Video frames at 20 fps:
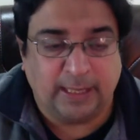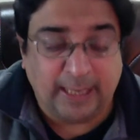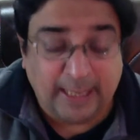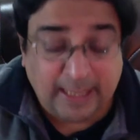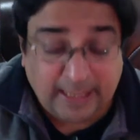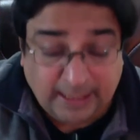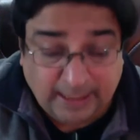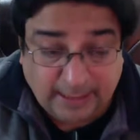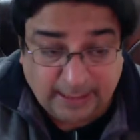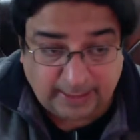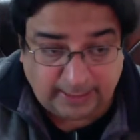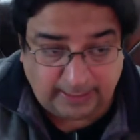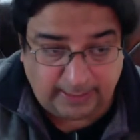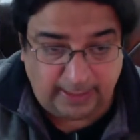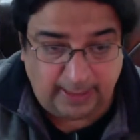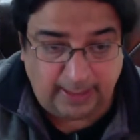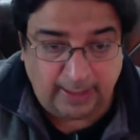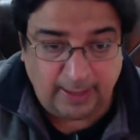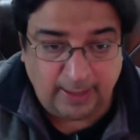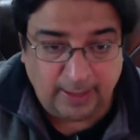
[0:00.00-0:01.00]

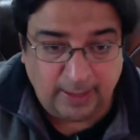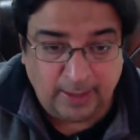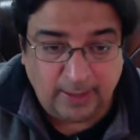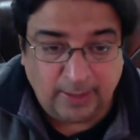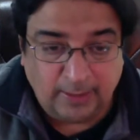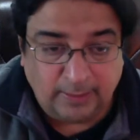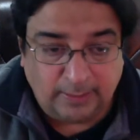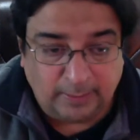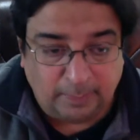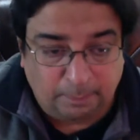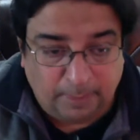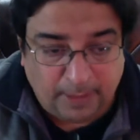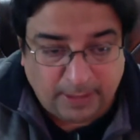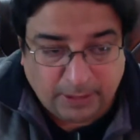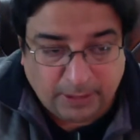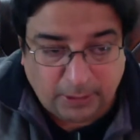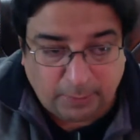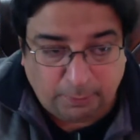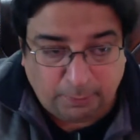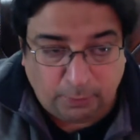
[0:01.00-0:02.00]
instantly, the best
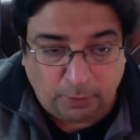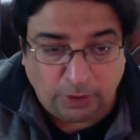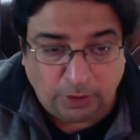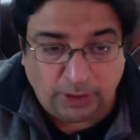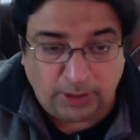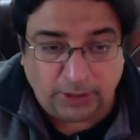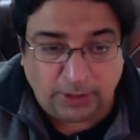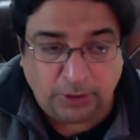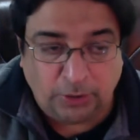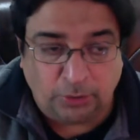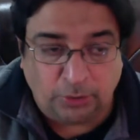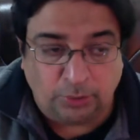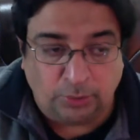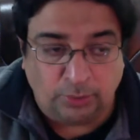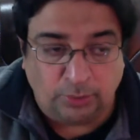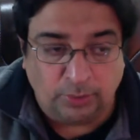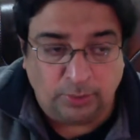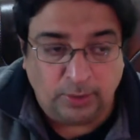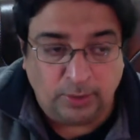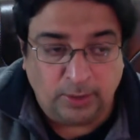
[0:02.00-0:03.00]
approach is to